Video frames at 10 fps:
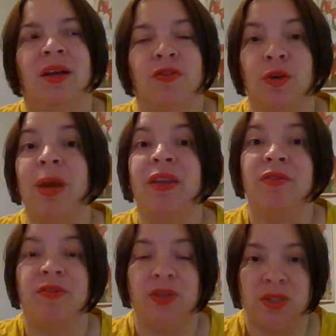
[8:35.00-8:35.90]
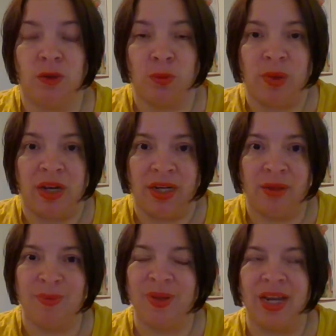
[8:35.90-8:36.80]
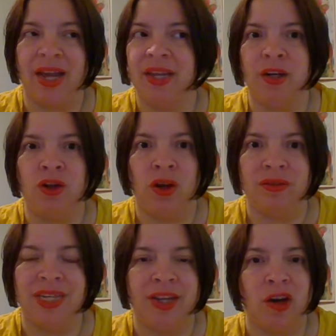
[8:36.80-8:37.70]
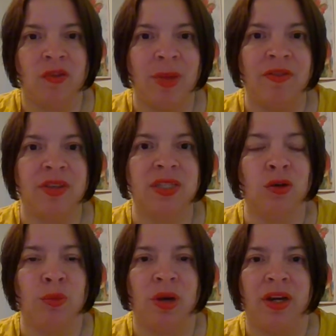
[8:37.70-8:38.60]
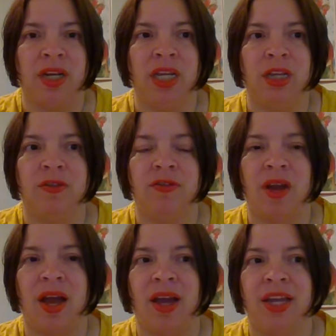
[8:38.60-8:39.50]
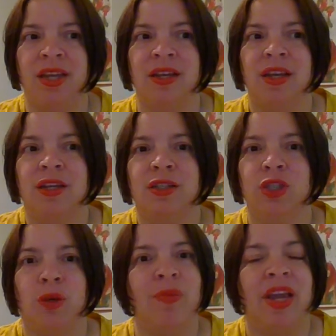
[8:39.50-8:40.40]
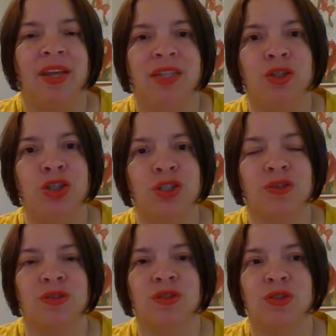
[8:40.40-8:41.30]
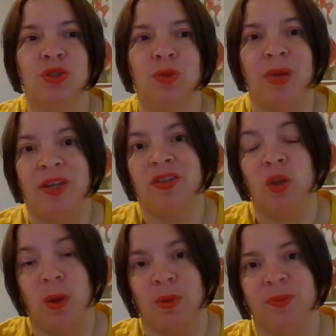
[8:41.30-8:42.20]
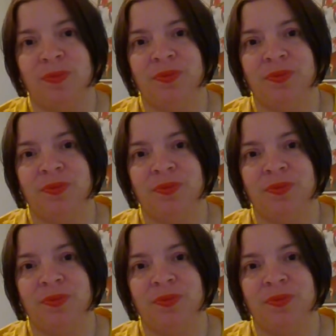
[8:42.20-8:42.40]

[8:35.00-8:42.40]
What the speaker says: for my physical body. But I cannot take care of my physical body if I don't pay attention to my soul.